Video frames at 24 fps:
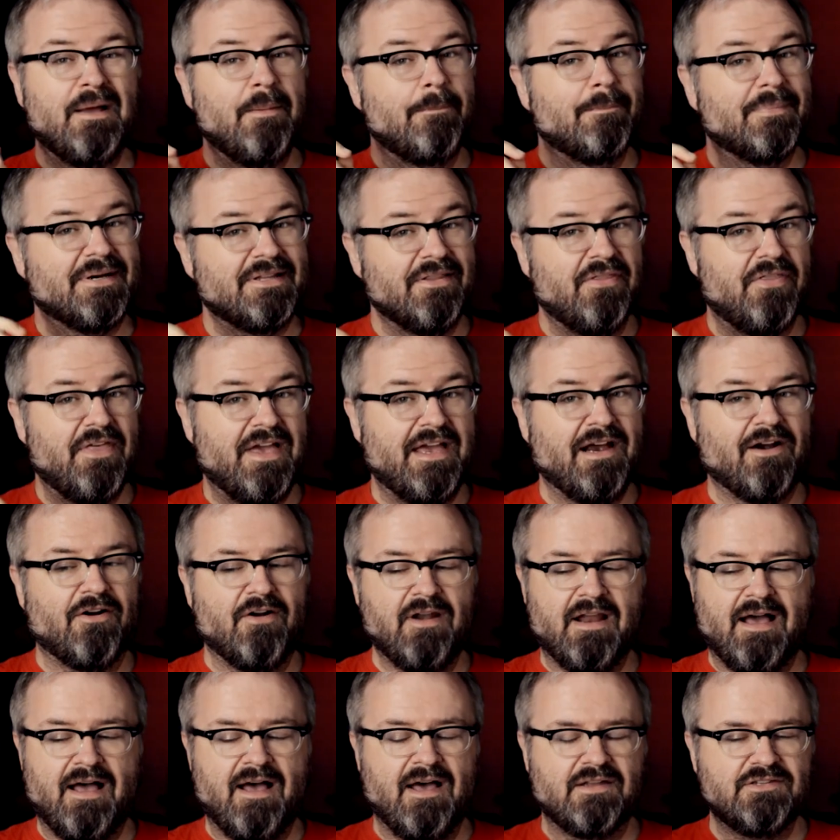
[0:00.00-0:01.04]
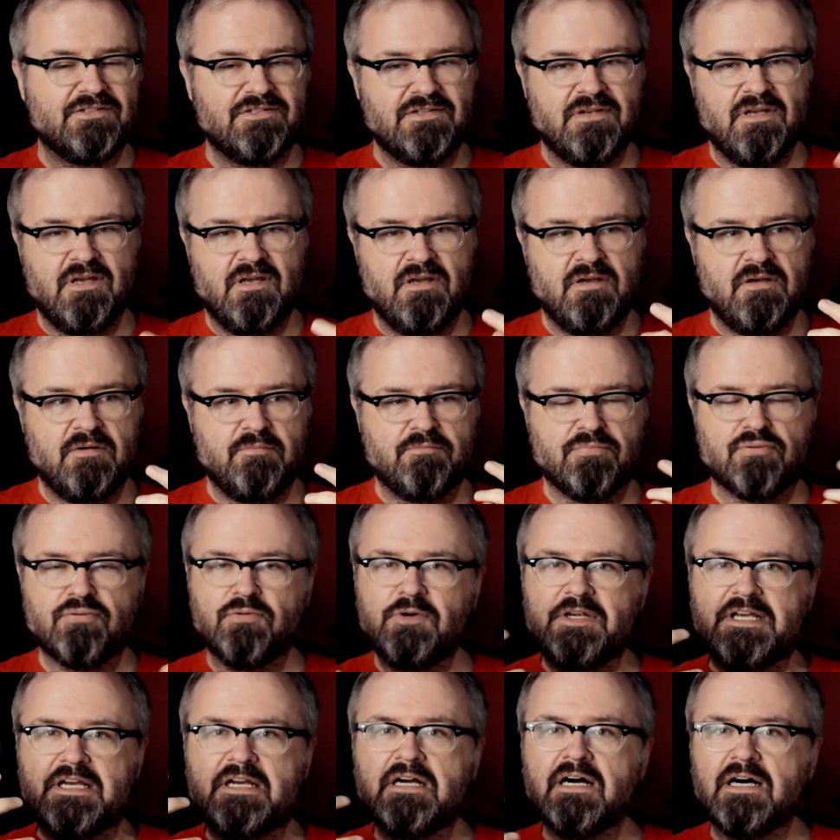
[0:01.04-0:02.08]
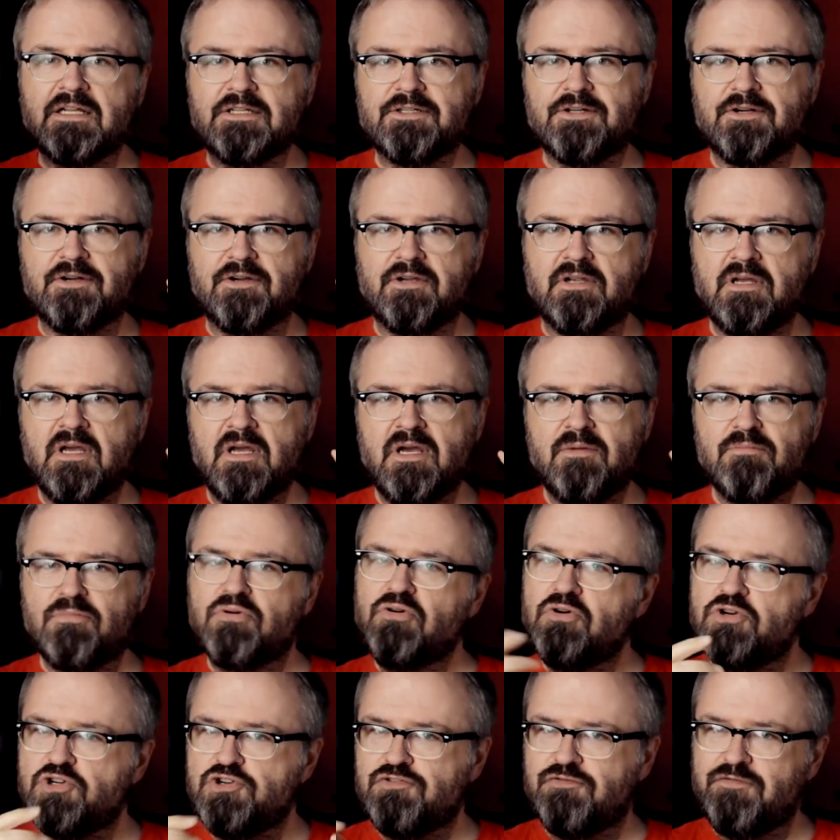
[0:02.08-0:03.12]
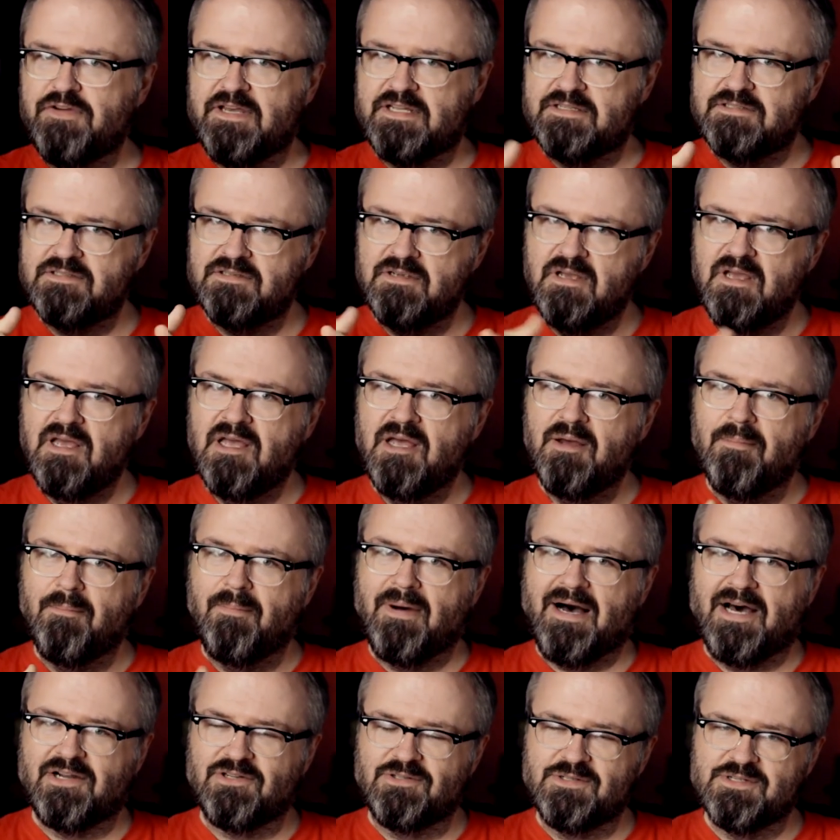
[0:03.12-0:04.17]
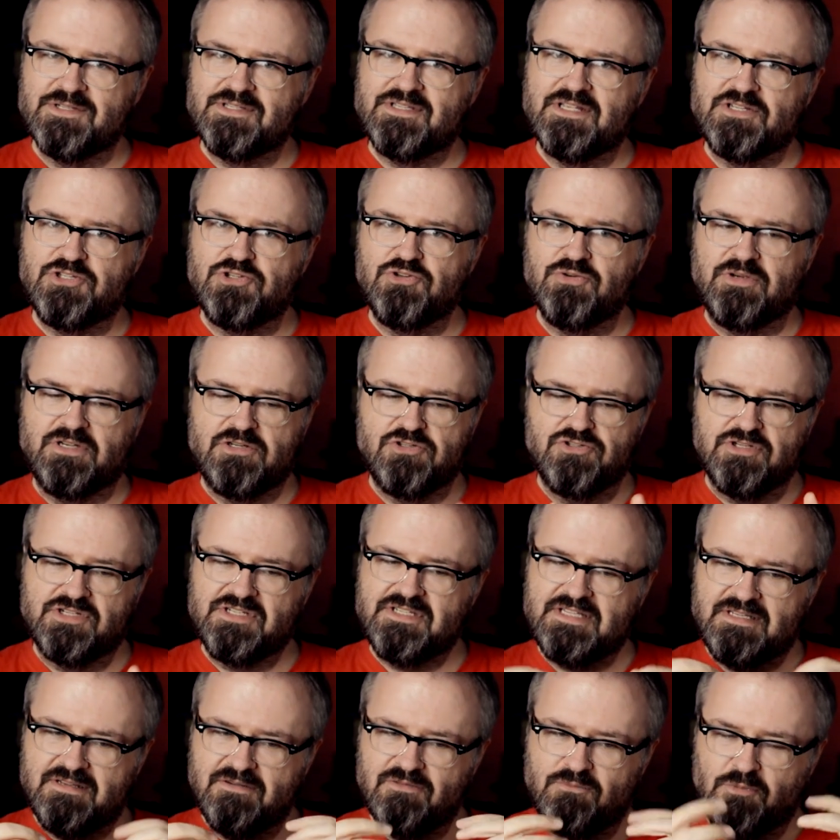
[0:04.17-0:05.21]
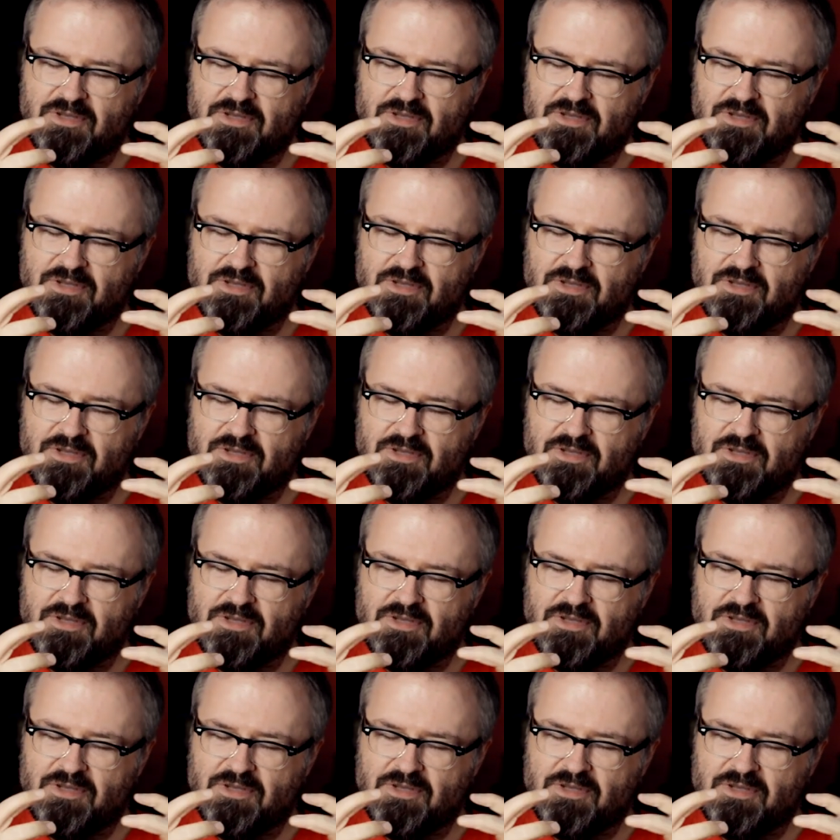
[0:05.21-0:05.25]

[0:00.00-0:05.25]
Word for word: but they are not pre-colored push fit models that you can just,